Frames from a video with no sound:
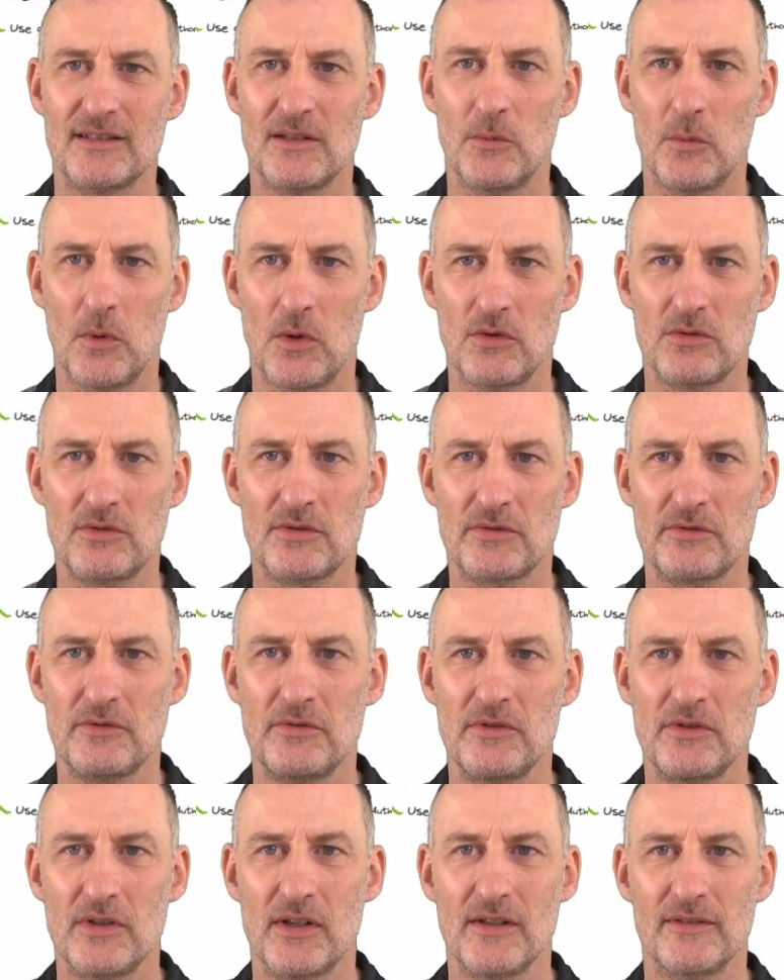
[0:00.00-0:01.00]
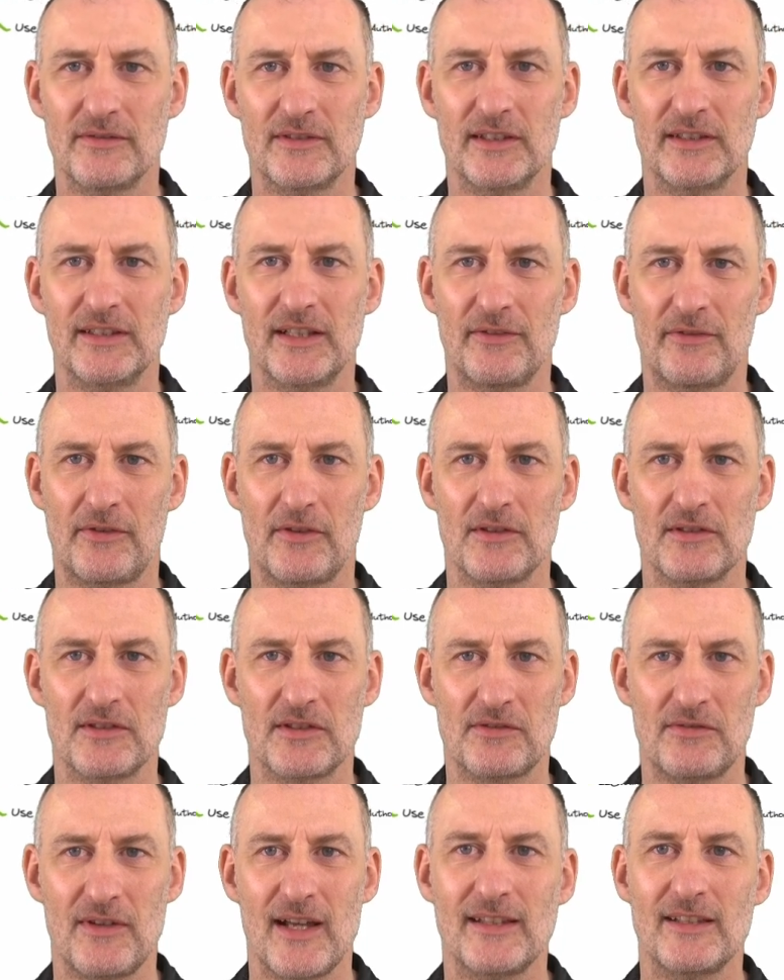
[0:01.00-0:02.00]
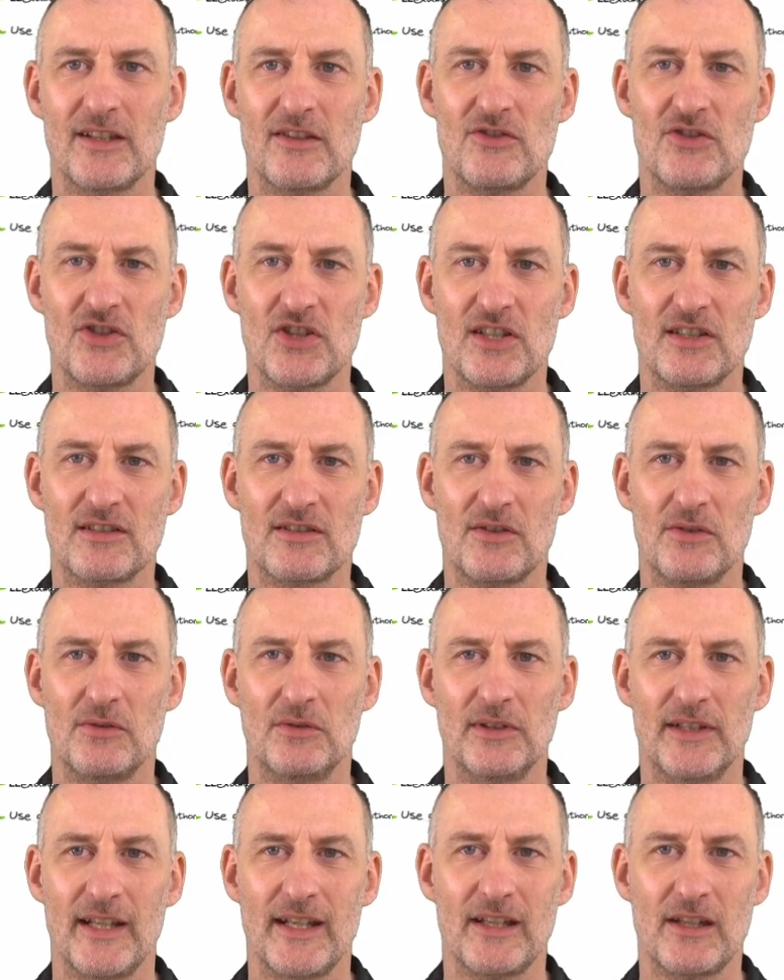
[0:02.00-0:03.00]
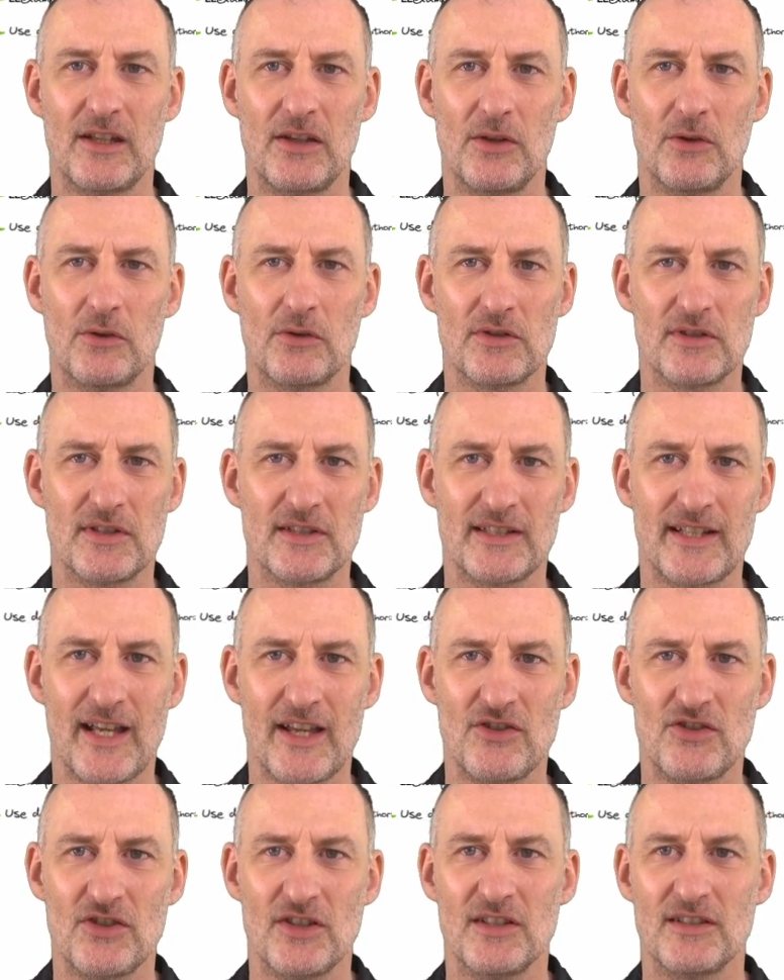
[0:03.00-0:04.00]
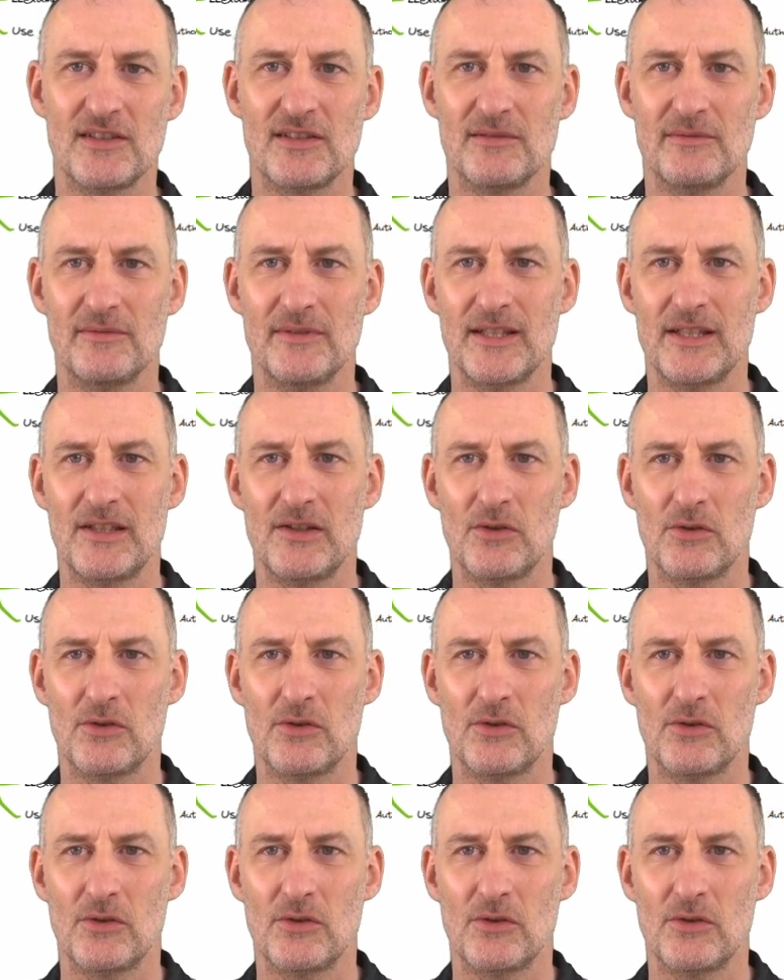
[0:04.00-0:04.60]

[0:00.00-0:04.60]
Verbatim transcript: walkthrough of the different strategies to link your sketches with